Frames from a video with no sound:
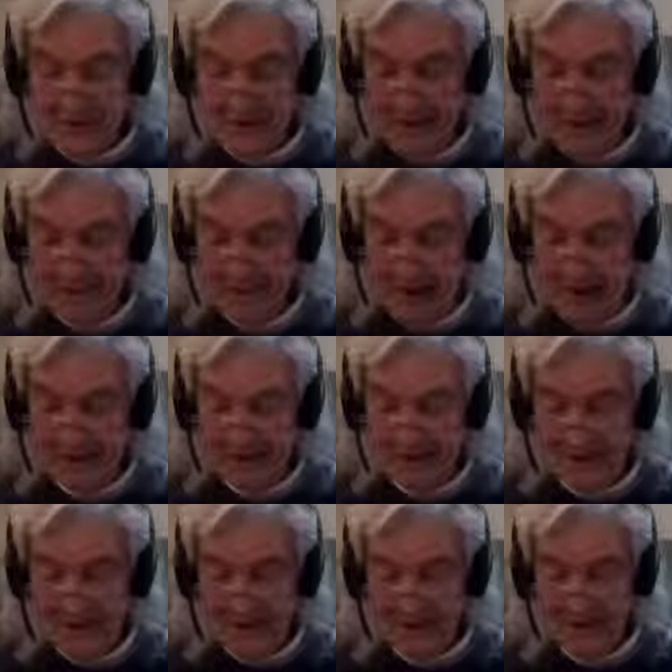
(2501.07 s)
in the past
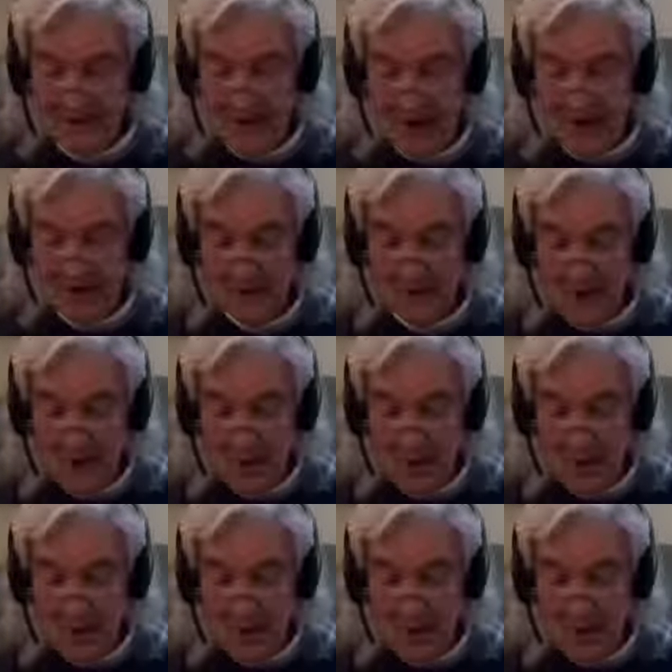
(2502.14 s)
that I do not